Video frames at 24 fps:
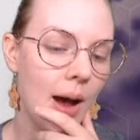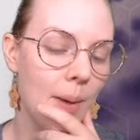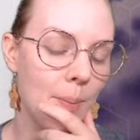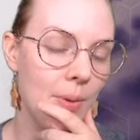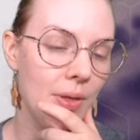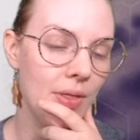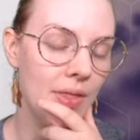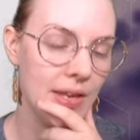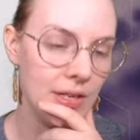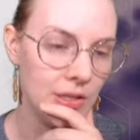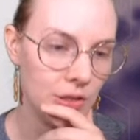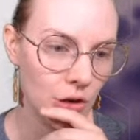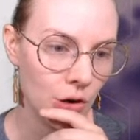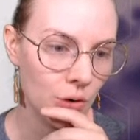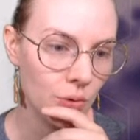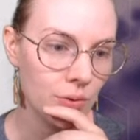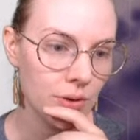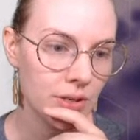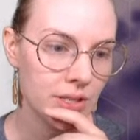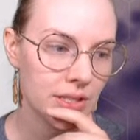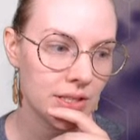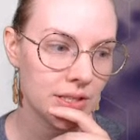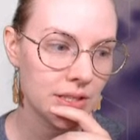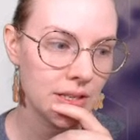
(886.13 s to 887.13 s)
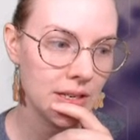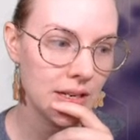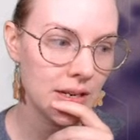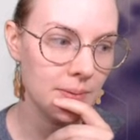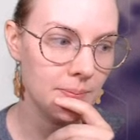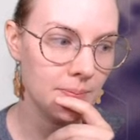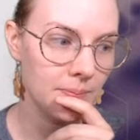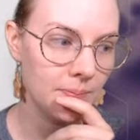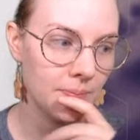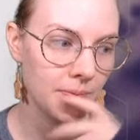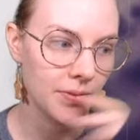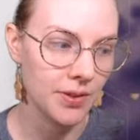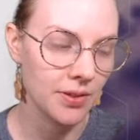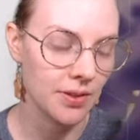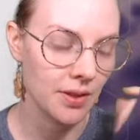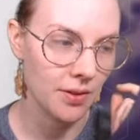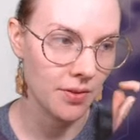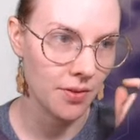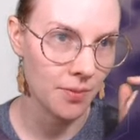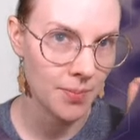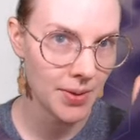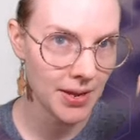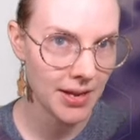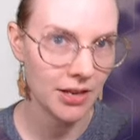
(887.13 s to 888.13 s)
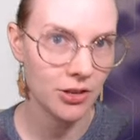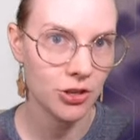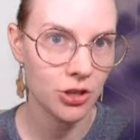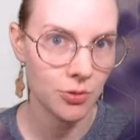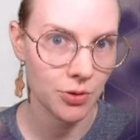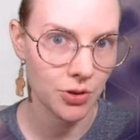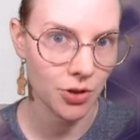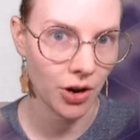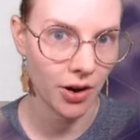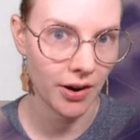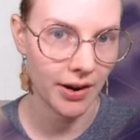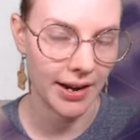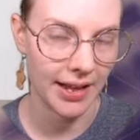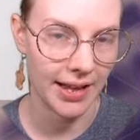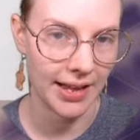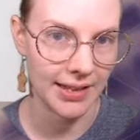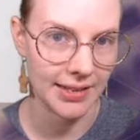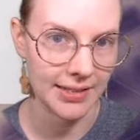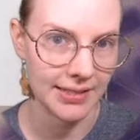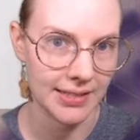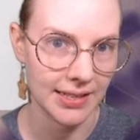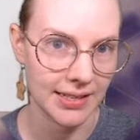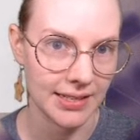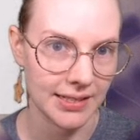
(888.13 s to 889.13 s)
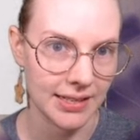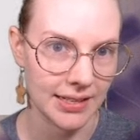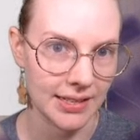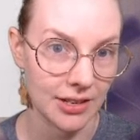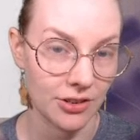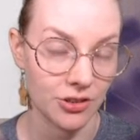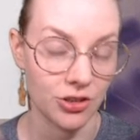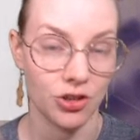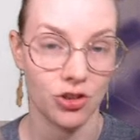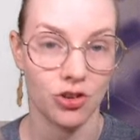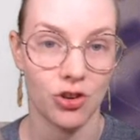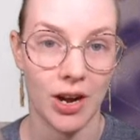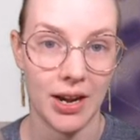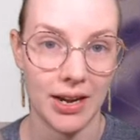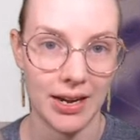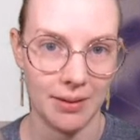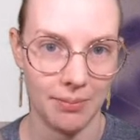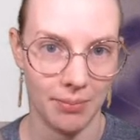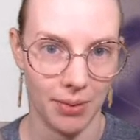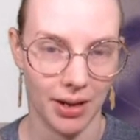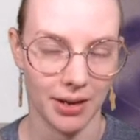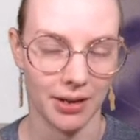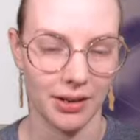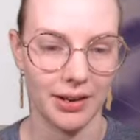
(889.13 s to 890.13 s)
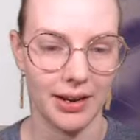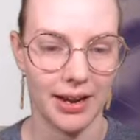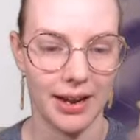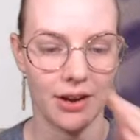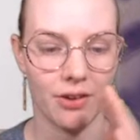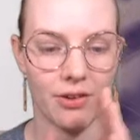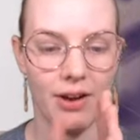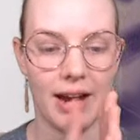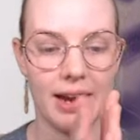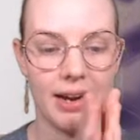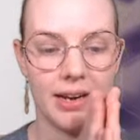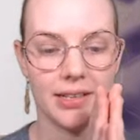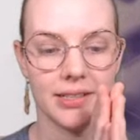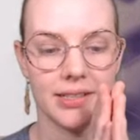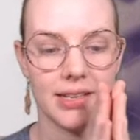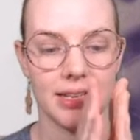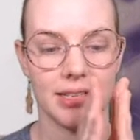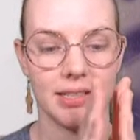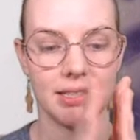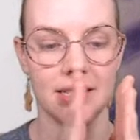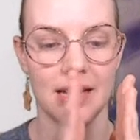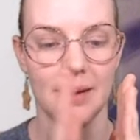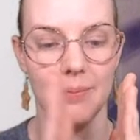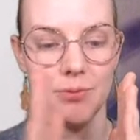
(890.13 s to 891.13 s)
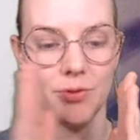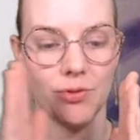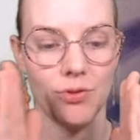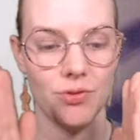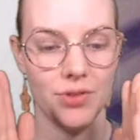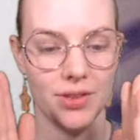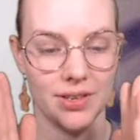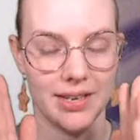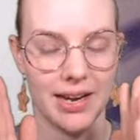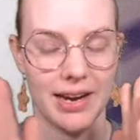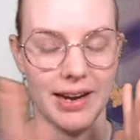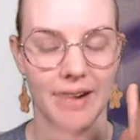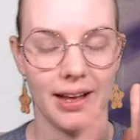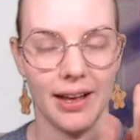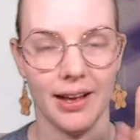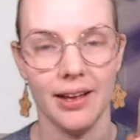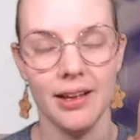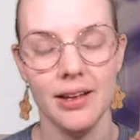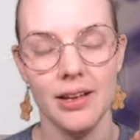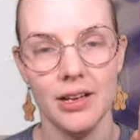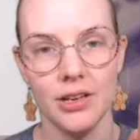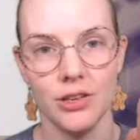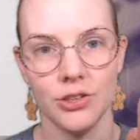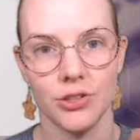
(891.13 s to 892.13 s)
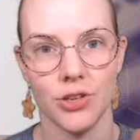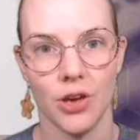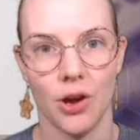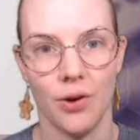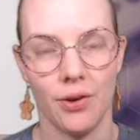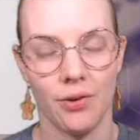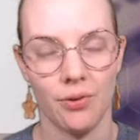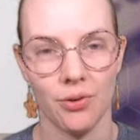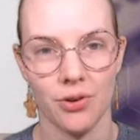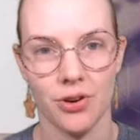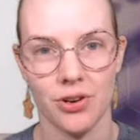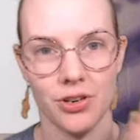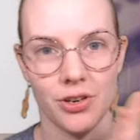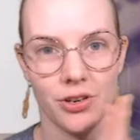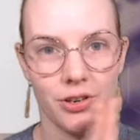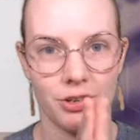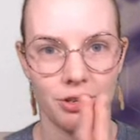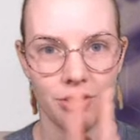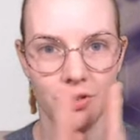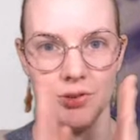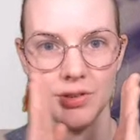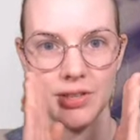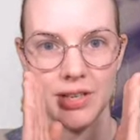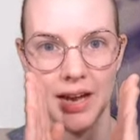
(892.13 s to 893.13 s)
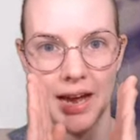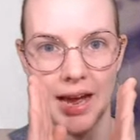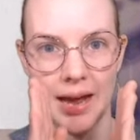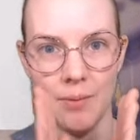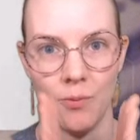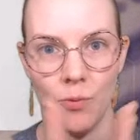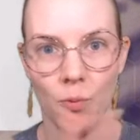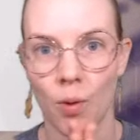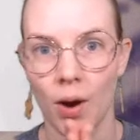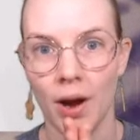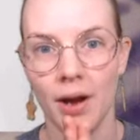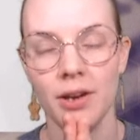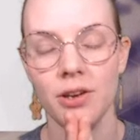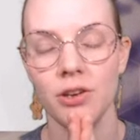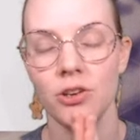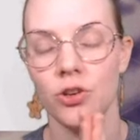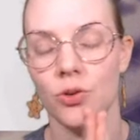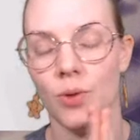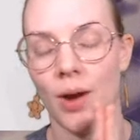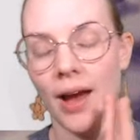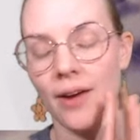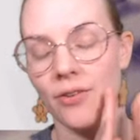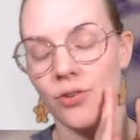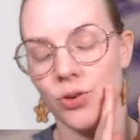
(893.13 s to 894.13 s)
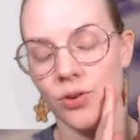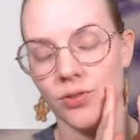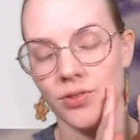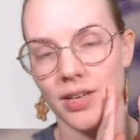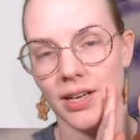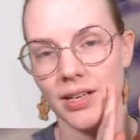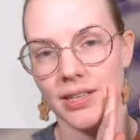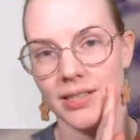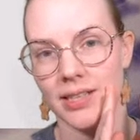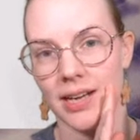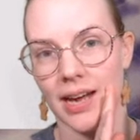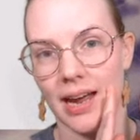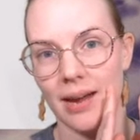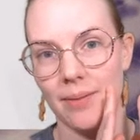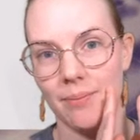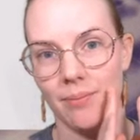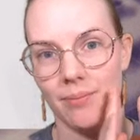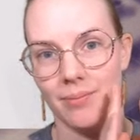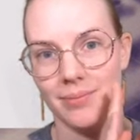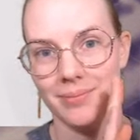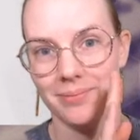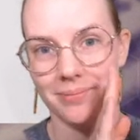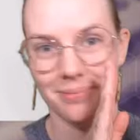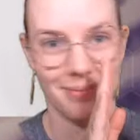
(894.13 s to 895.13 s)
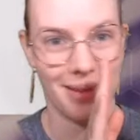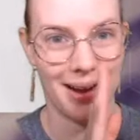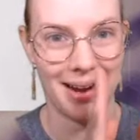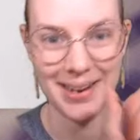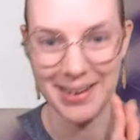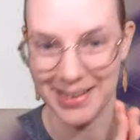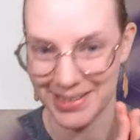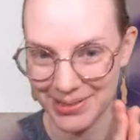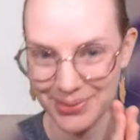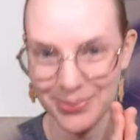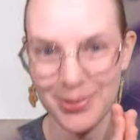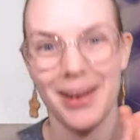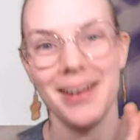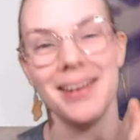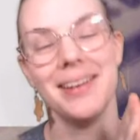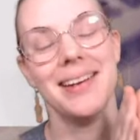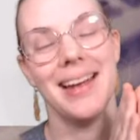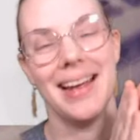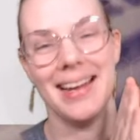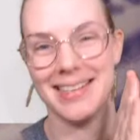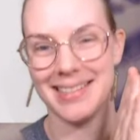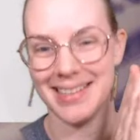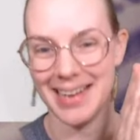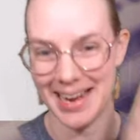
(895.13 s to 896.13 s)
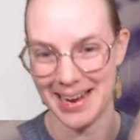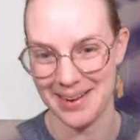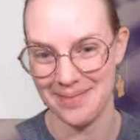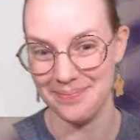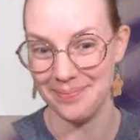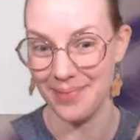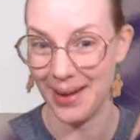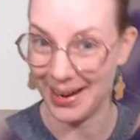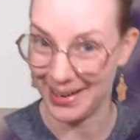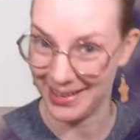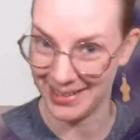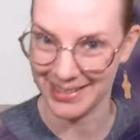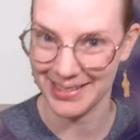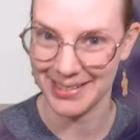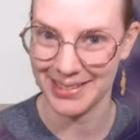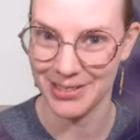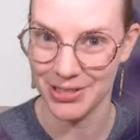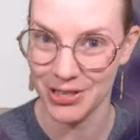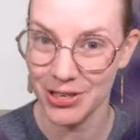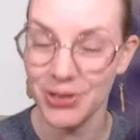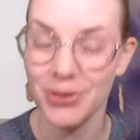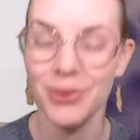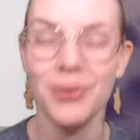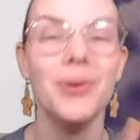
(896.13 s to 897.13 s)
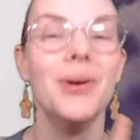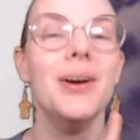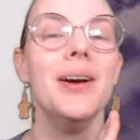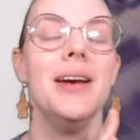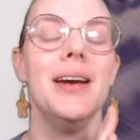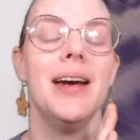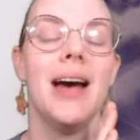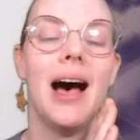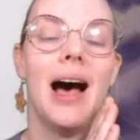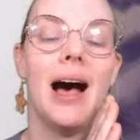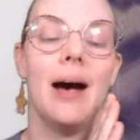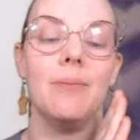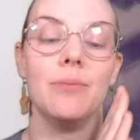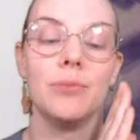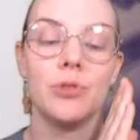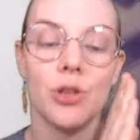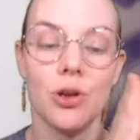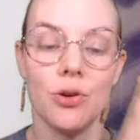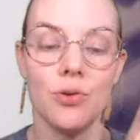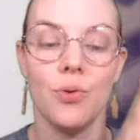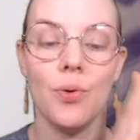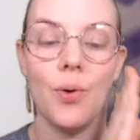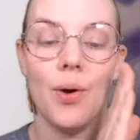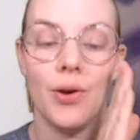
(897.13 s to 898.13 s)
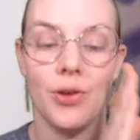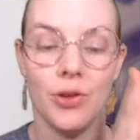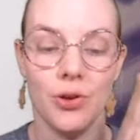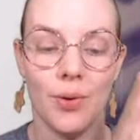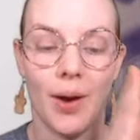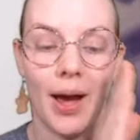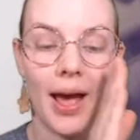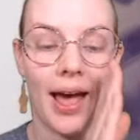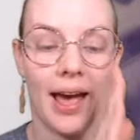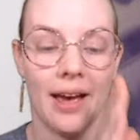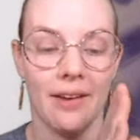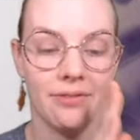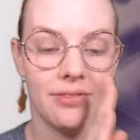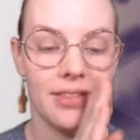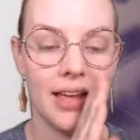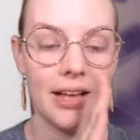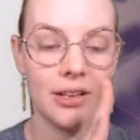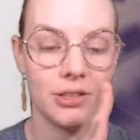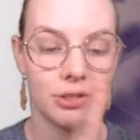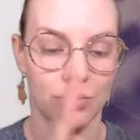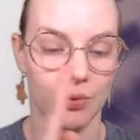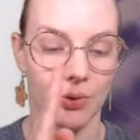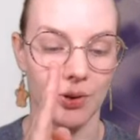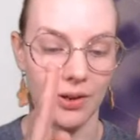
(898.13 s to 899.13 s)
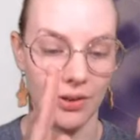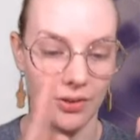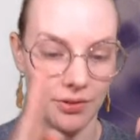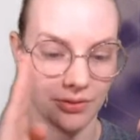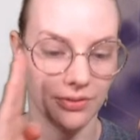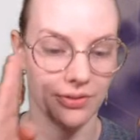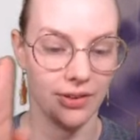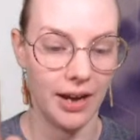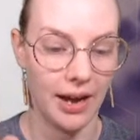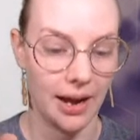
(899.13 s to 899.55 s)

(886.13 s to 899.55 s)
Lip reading: they don't seem, the big issue with RNNs is that there's a training bottleneck, right? Because they step through the data. So in order to do time 1, you have to have done time -1 and time -2. So you have that sort of